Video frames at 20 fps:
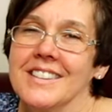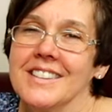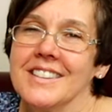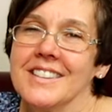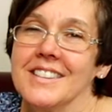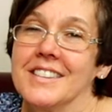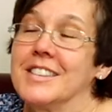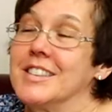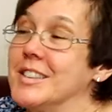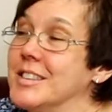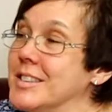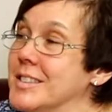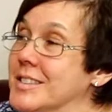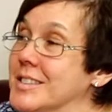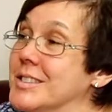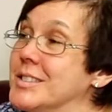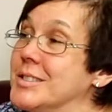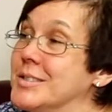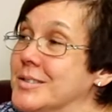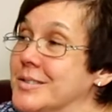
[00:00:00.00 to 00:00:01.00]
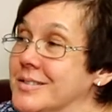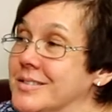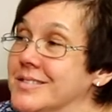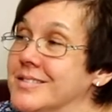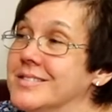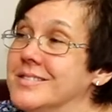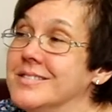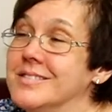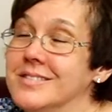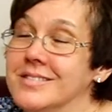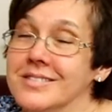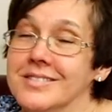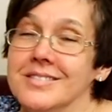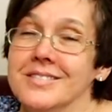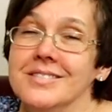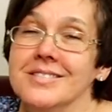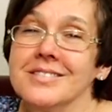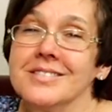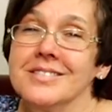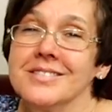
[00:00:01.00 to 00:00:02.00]

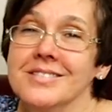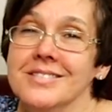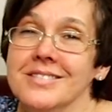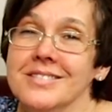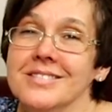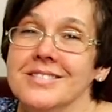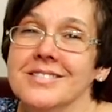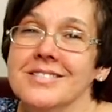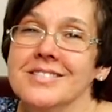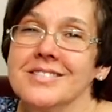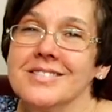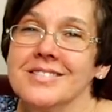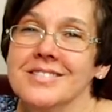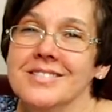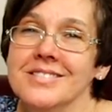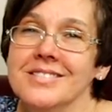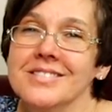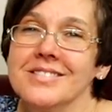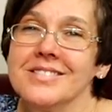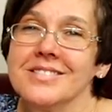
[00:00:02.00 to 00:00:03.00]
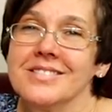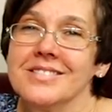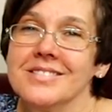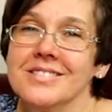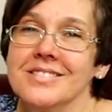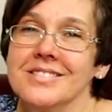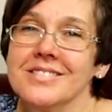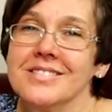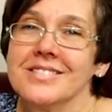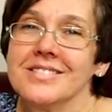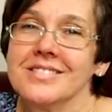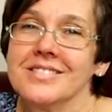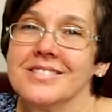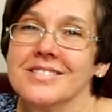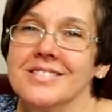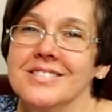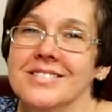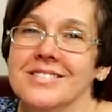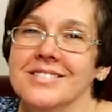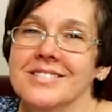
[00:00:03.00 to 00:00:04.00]

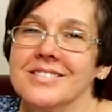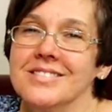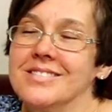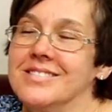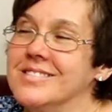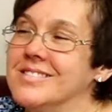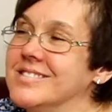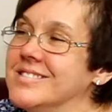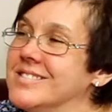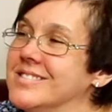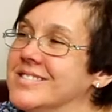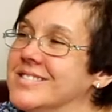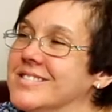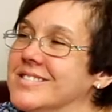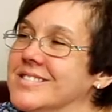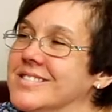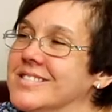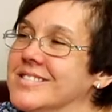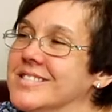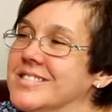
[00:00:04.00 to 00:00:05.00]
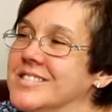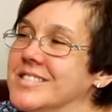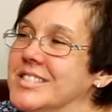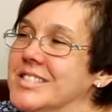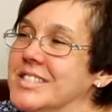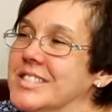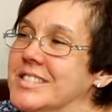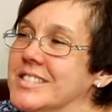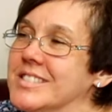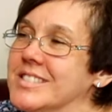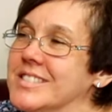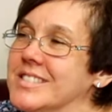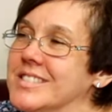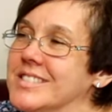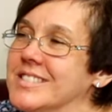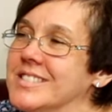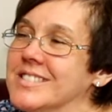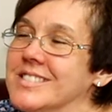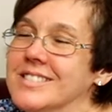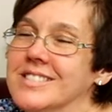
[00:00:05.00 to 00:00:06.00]

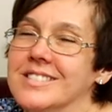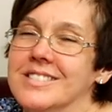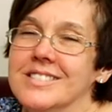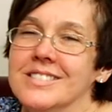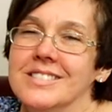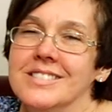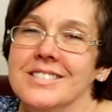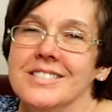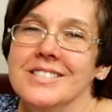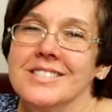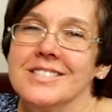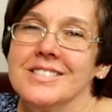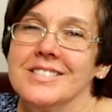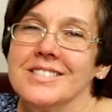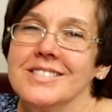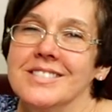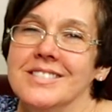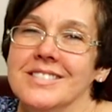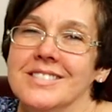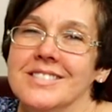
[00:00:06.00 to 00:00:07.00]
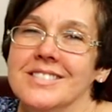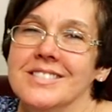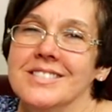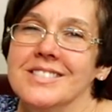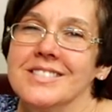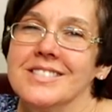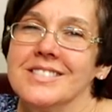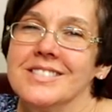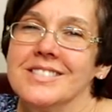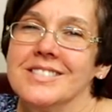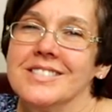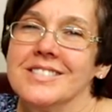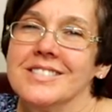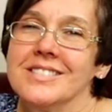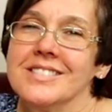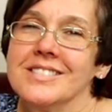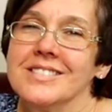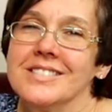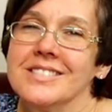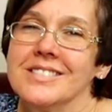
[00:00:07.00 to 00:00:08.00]
(silent)